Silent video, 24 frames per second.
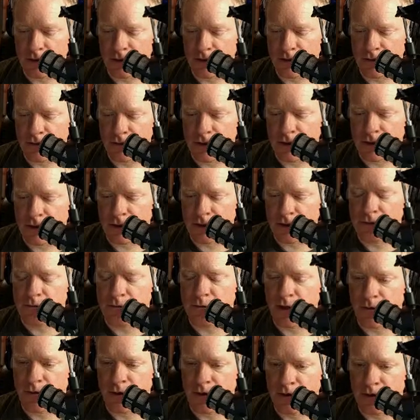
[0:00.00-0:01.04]
It's
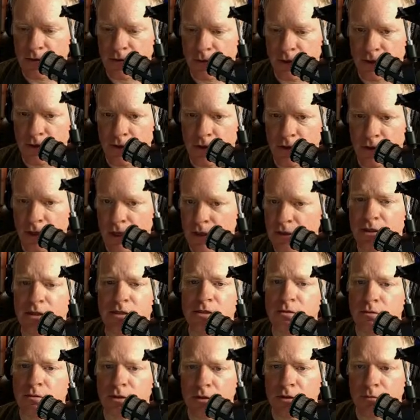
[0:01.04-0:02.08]
maybe a little bigger than that.
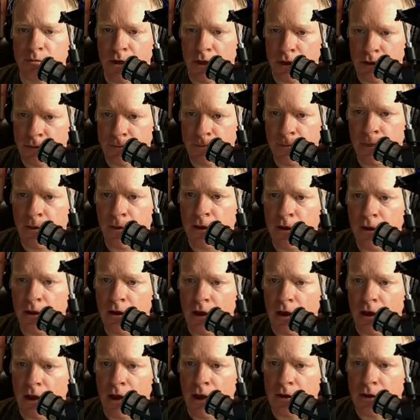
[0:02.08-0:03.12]
Doesn't really matter.
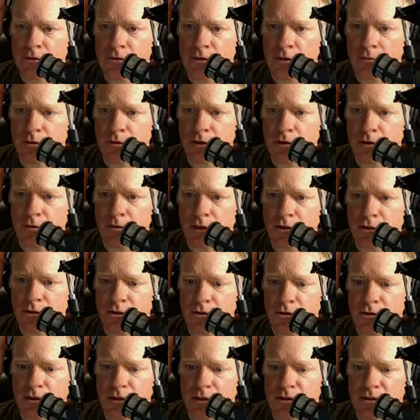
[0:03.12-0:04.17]
So I'm going to make sure
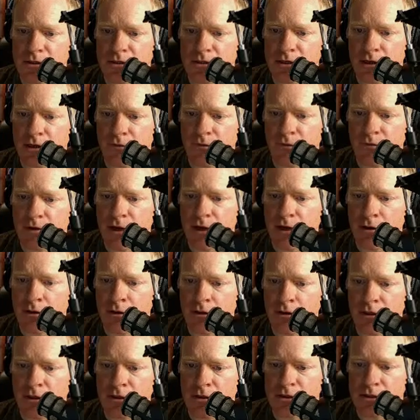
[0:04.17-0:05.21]
that it's stuffed down
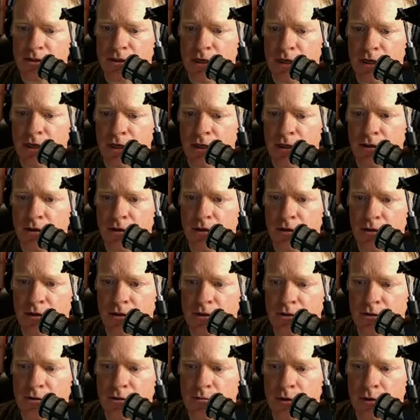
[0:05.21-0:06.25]
inside the
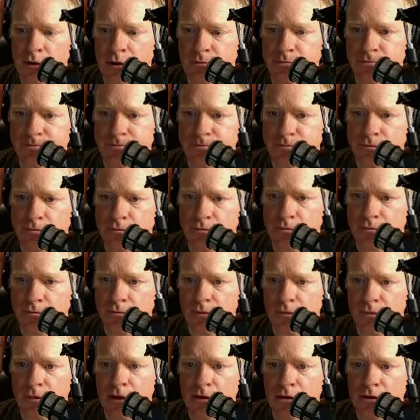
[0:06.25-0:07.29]
tube here.
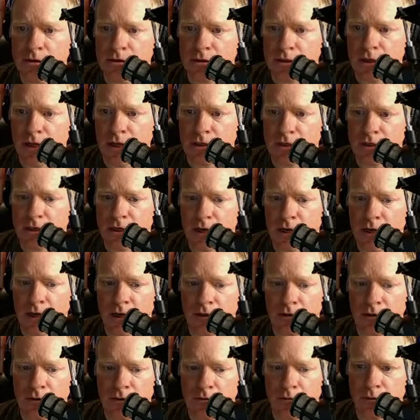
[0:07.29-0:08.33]
So that's going to add a
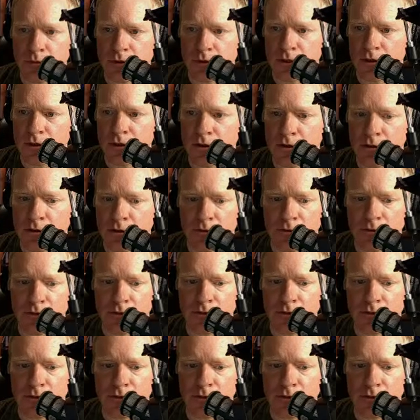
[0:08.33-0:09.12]
little bit of